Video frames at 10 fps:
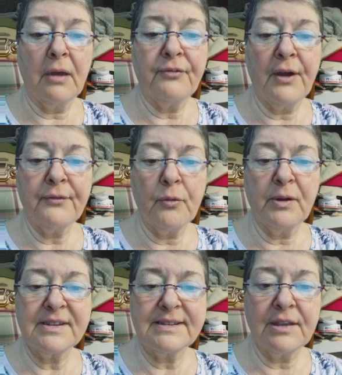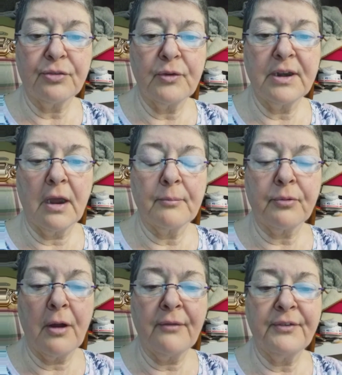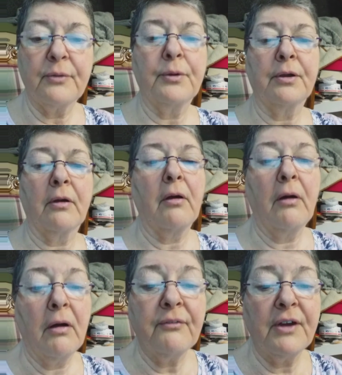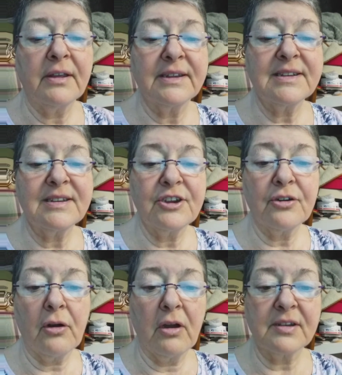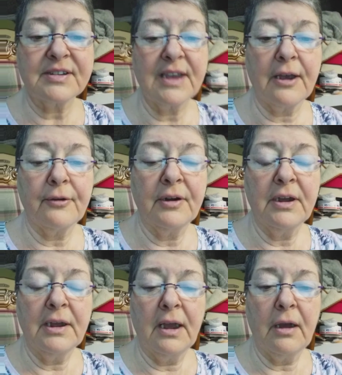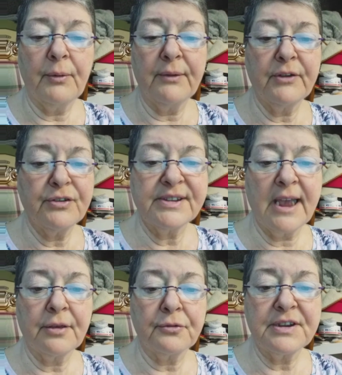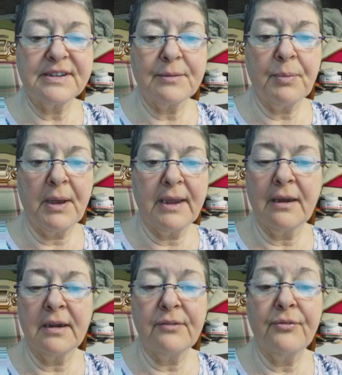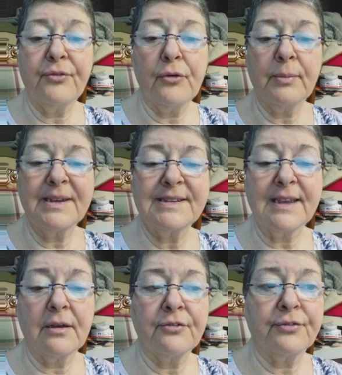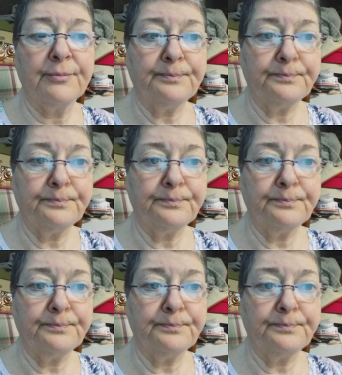501c3 nonprofit. We are all volunteer also. We have no salaries to pay, not even for myself.